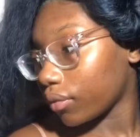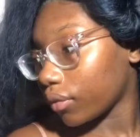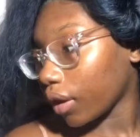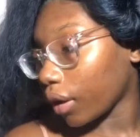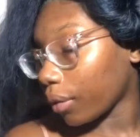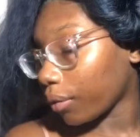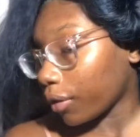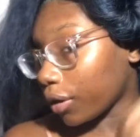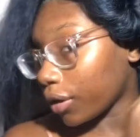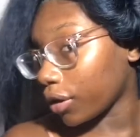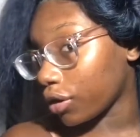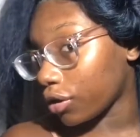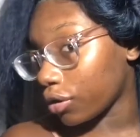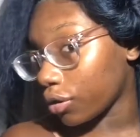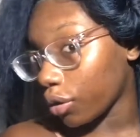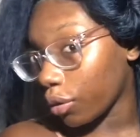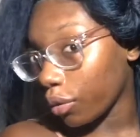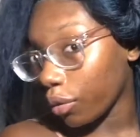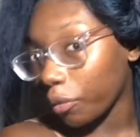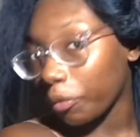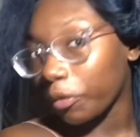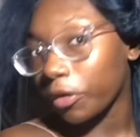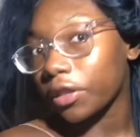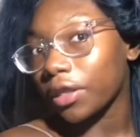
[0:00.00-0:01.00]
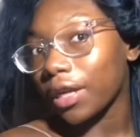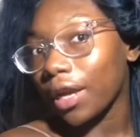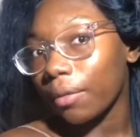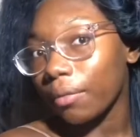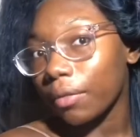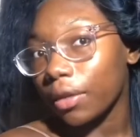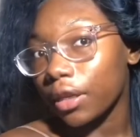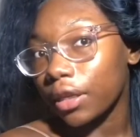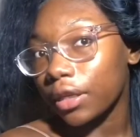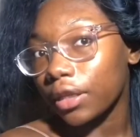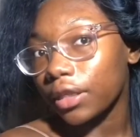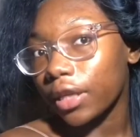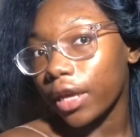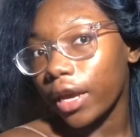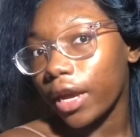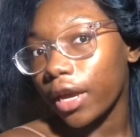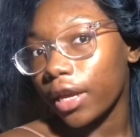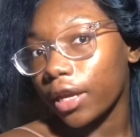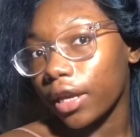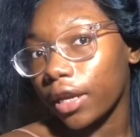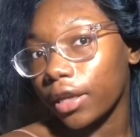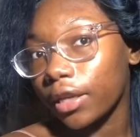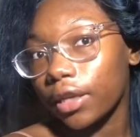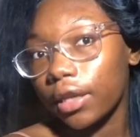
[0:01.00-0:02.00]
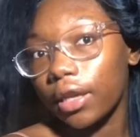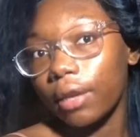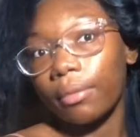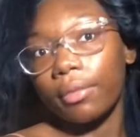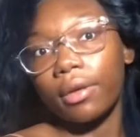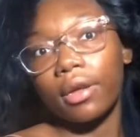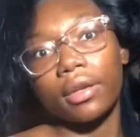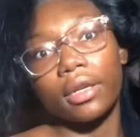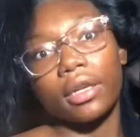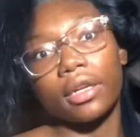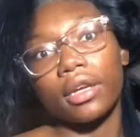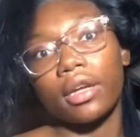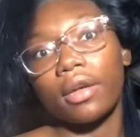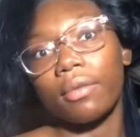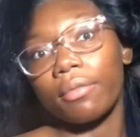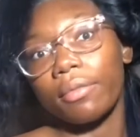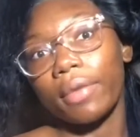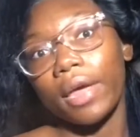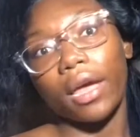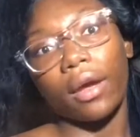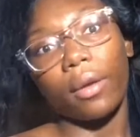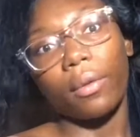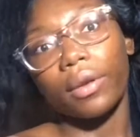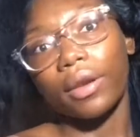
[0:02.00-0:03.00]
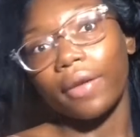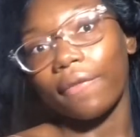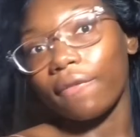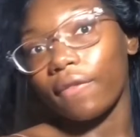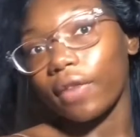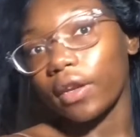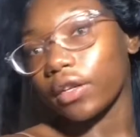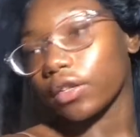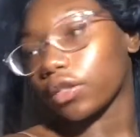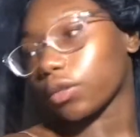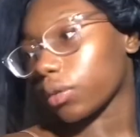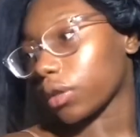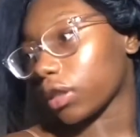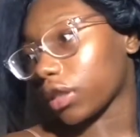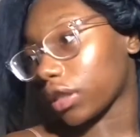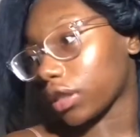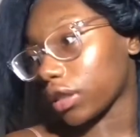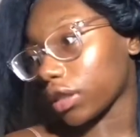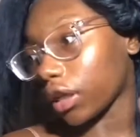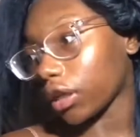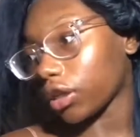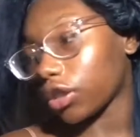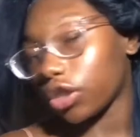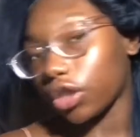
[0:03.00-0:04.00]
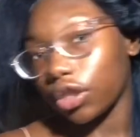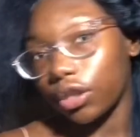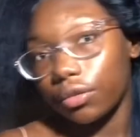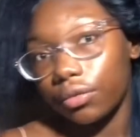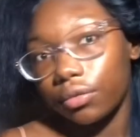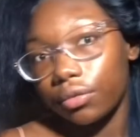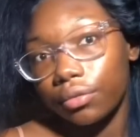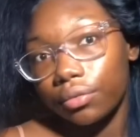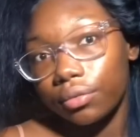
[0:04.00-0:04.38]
I'm gonna do it one more time on this side, and then I'm gonna come back when I'm finished with this section.